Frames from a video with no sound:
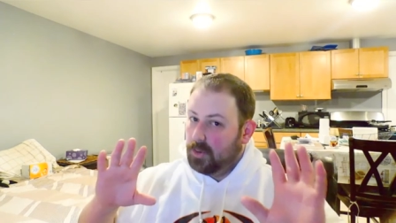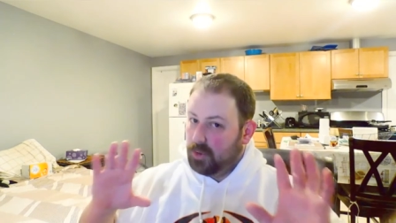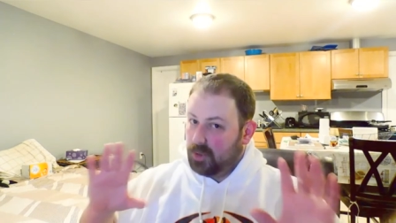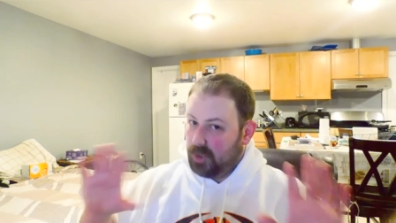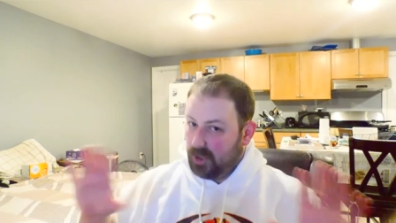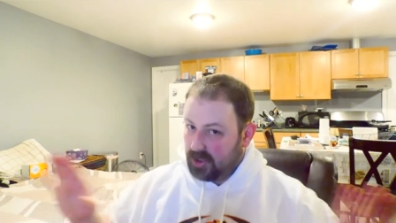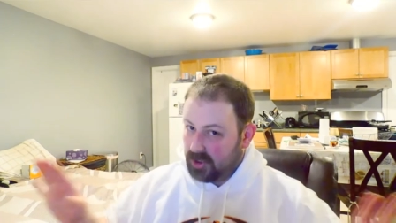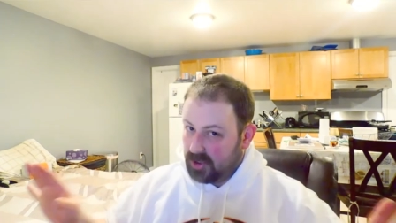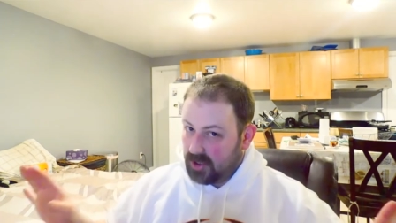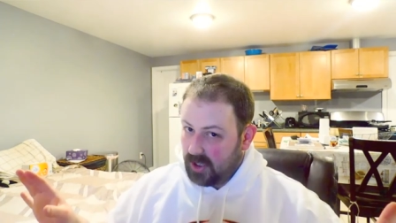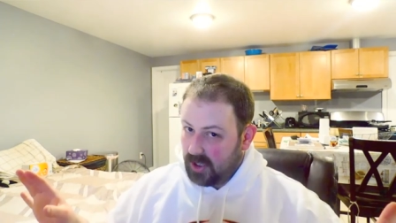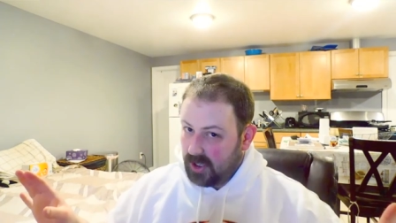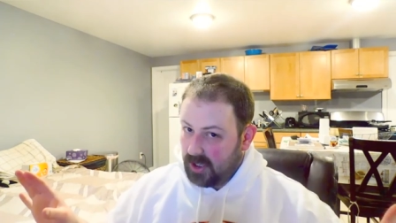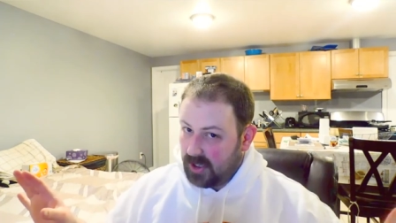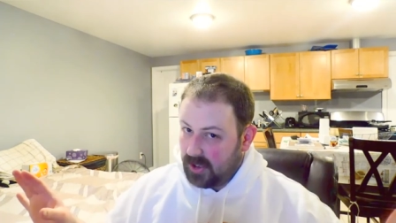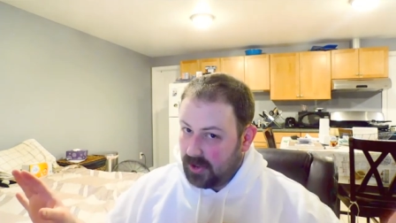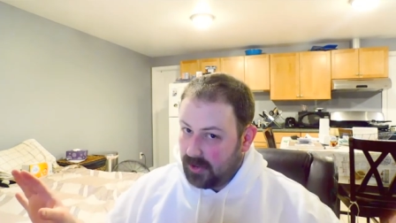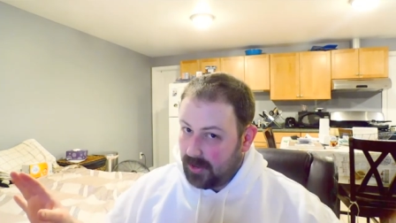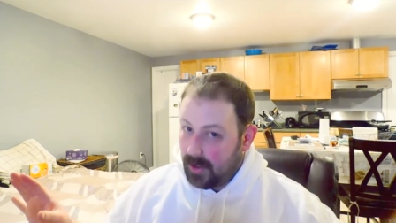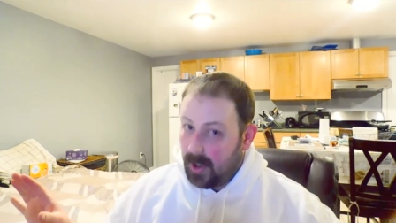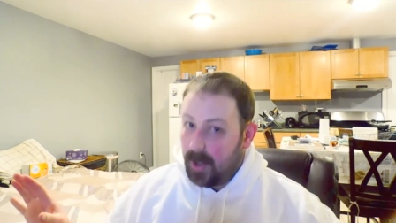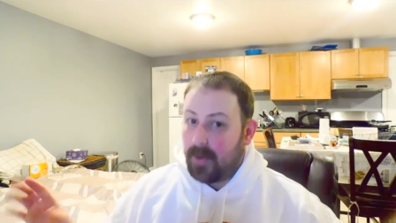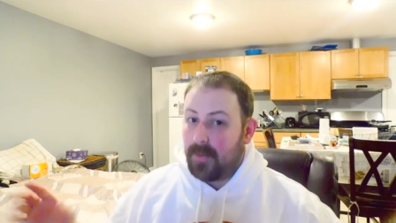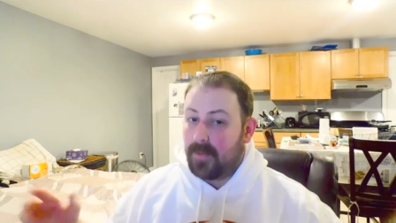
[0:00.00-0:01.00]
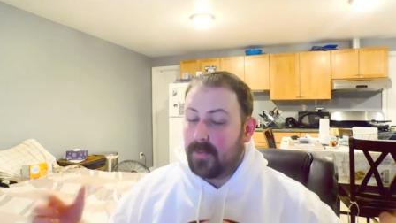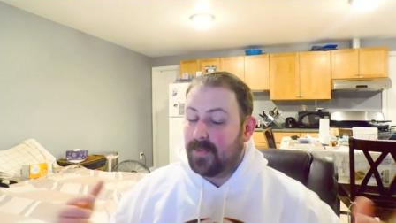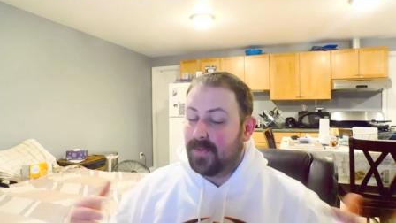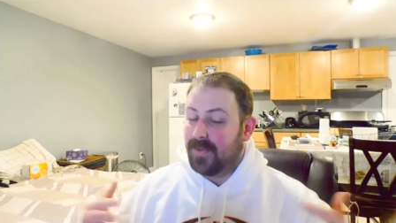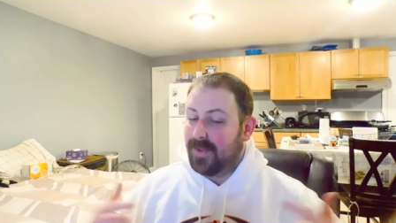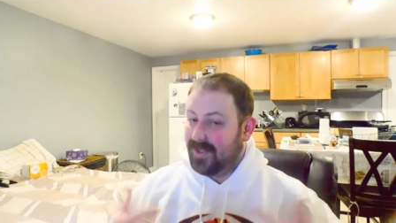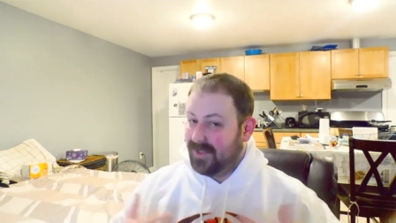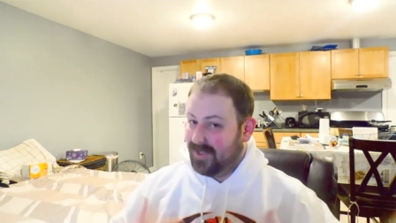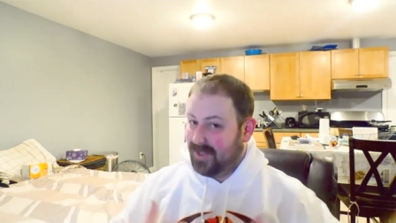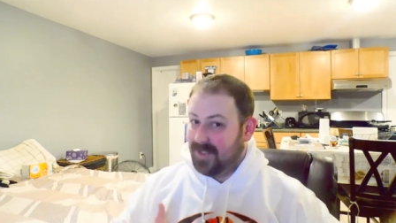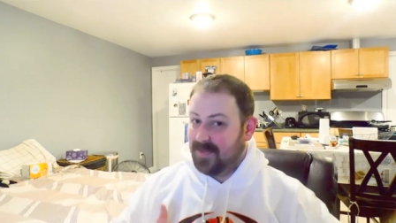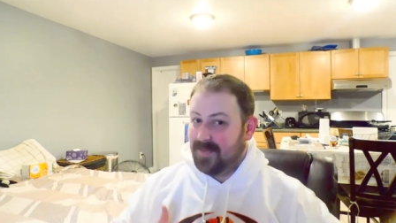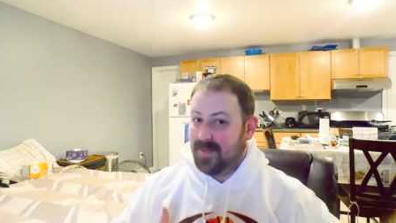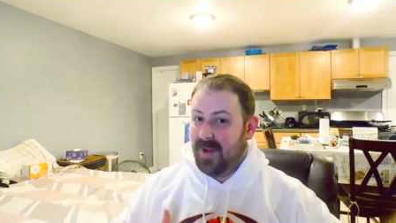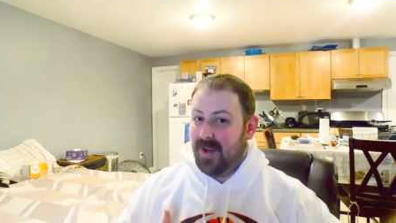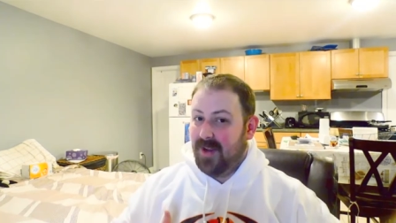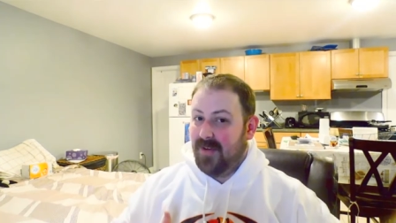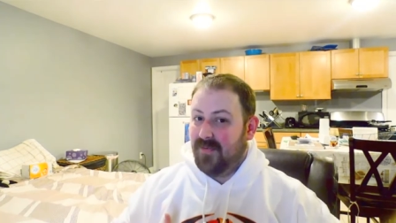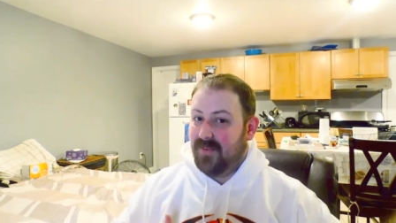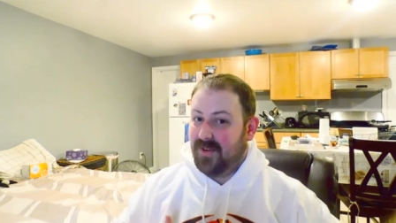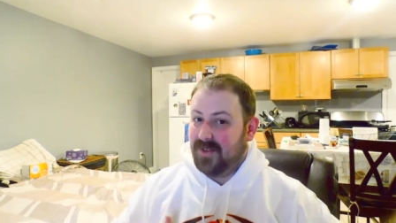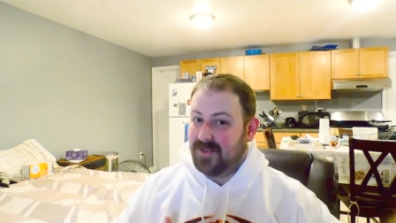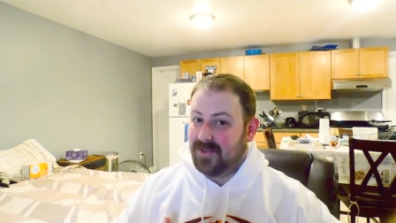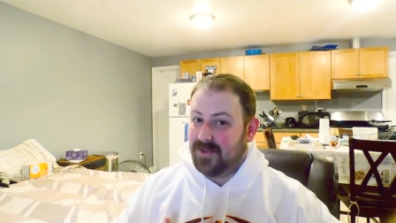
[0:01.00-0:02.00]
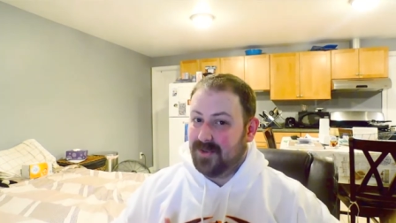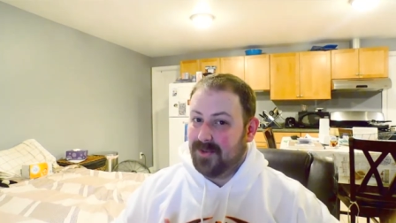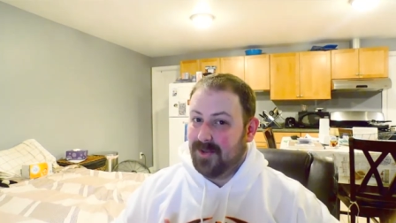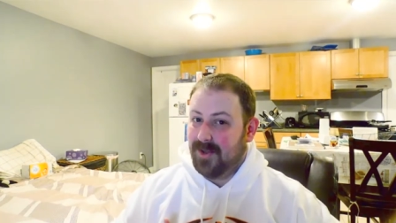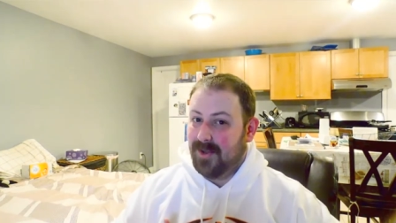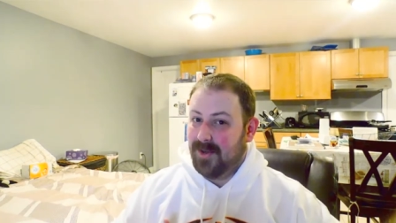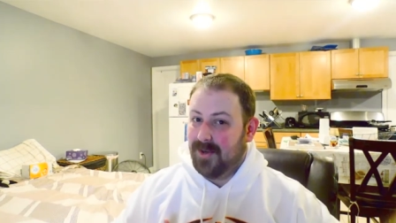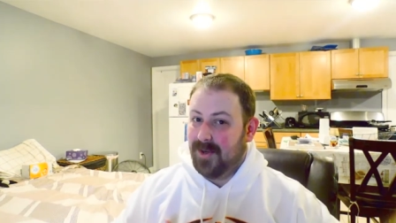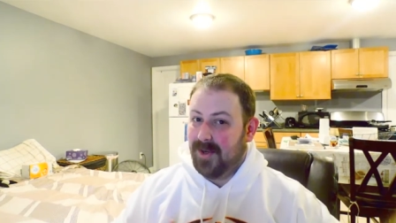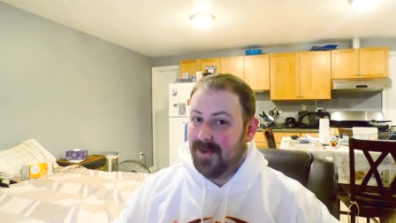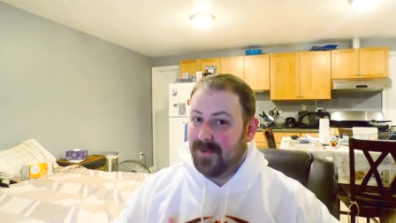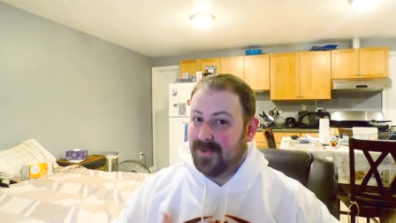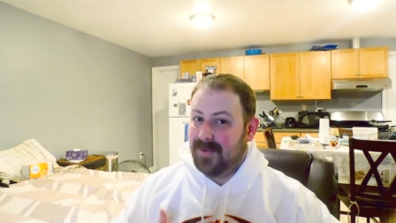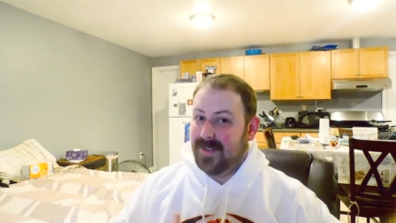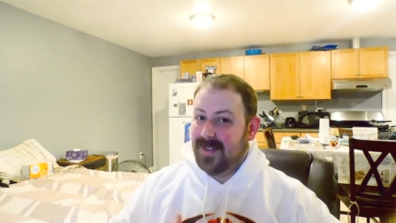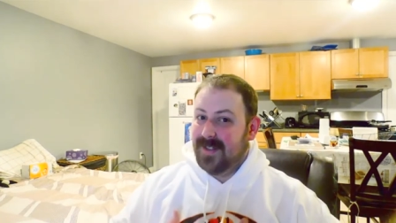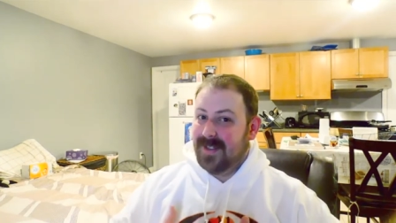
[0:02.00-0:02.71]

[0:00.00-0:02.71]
Just letting you know, this is my official logo.